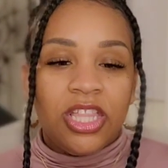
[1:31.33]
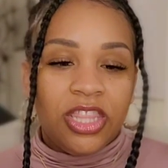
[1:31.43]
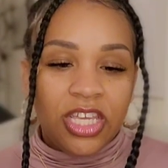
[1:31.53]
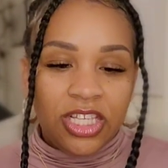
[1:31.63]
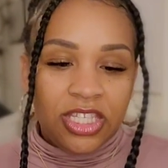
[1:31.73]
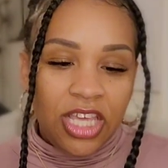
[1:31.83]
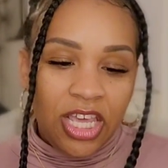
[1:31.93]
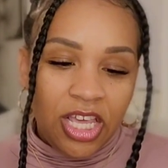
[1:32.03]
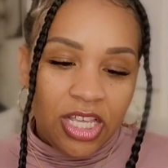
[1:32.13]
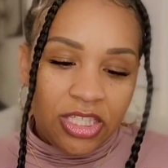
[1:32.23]
This
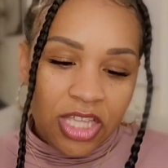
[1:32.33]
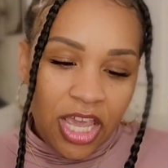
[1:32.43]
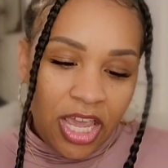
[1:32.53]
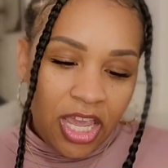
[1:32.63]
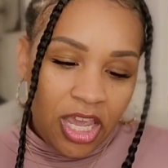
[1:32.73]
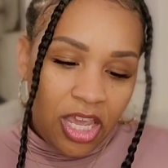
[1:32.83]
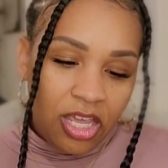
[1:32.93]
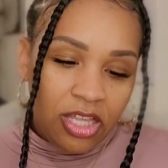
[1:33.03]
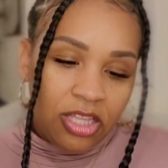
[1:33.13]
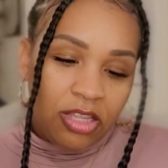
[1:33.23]
is a,
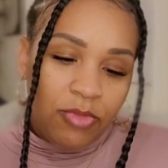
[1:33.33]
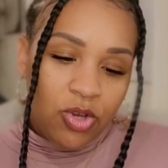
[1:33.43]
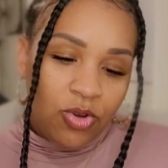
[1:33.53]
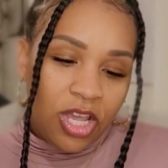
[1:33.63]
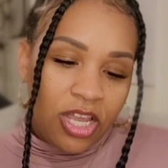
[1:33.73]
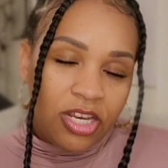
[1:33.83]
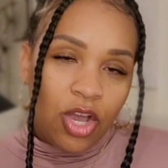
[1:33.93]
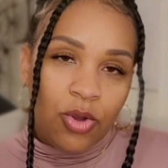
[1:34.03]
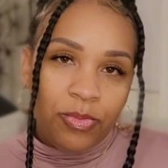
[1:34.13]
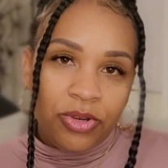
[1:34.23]
let me go ahead and
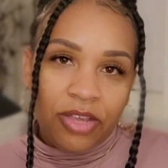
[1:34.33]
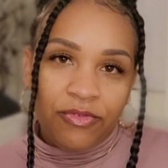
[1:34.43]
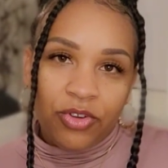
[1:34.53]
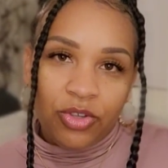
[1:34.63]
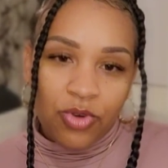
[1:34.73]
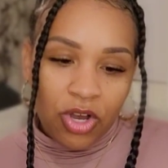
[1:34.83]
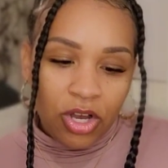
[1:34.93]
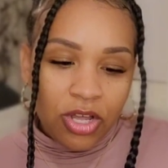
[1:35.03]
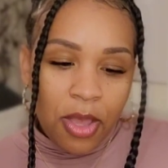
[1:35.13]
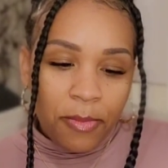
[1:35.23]
open it for you
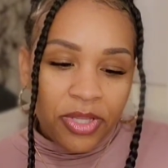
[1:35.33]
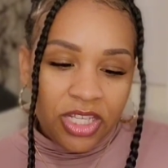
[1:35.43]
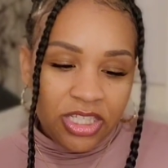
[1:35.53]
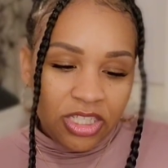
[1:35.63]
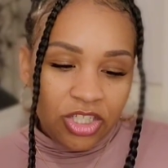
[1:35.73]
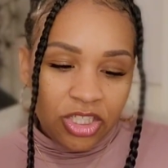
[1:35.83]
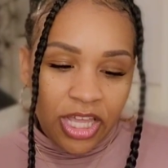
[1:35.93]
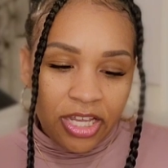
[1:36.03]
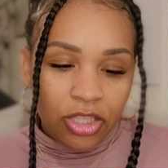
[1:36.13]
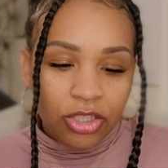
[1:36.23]
all. But this is just
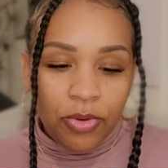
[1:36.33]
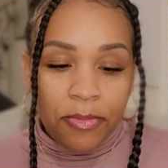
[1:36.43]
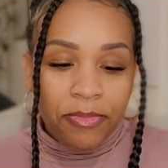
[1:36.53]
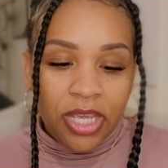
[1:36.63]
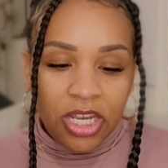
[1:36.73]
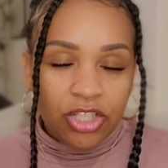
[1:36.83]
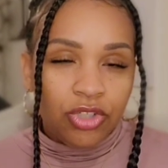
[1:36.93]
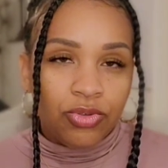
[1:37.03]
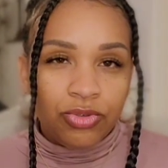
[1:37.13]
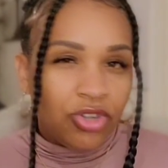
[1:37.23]
like a little mini
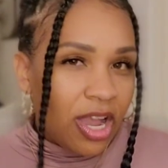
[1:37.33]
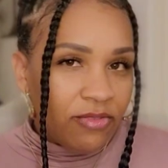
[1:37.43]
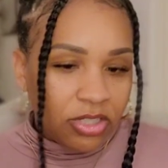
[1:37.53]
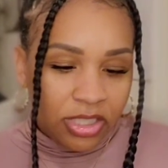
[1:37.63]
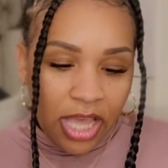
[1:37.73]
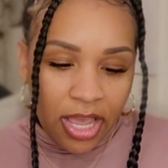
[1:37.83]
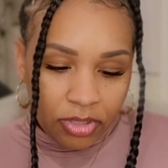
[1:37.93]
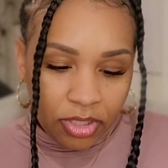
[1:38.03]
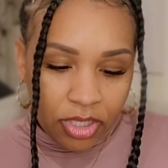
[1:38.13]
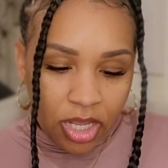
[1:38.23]
screwdriver
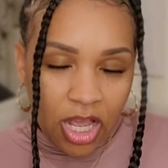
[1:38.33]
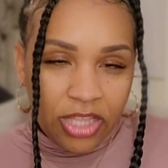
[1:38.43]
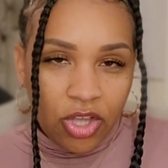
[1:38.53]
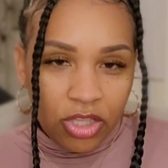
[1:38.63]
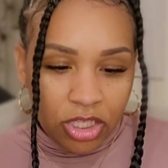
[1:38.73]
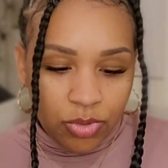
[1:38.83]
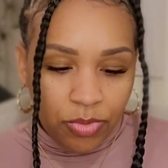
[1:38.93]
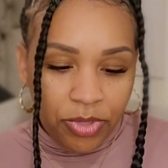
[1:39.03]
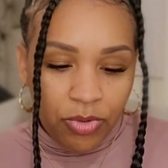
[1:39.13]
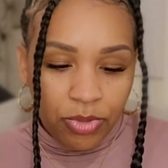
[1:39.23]
set. I thought this would
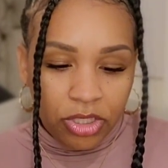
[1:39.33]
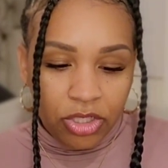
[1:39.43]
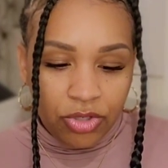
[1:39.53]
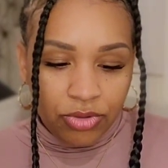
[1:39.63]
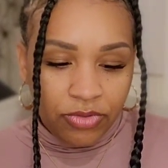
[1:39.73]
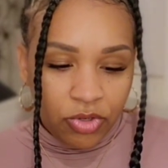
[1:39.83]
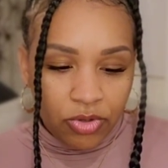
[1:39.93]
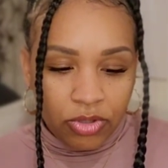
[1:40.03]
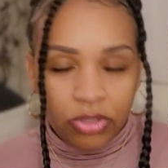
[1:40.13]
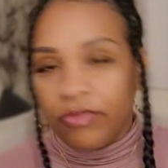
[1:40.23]
be really
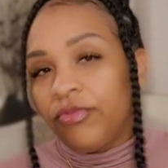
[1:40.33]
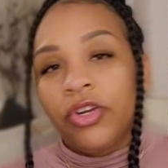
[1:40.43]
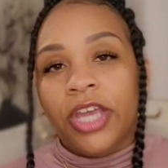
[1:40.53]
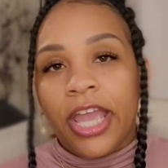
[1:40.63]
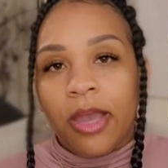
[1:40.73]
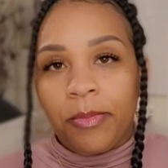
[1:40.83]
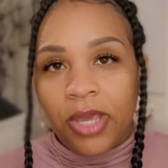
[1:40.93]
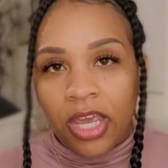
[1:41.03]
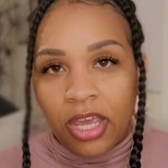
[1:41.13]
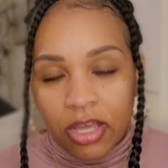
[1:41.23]
useful for
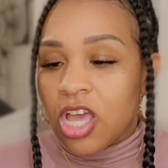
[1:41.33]
camping.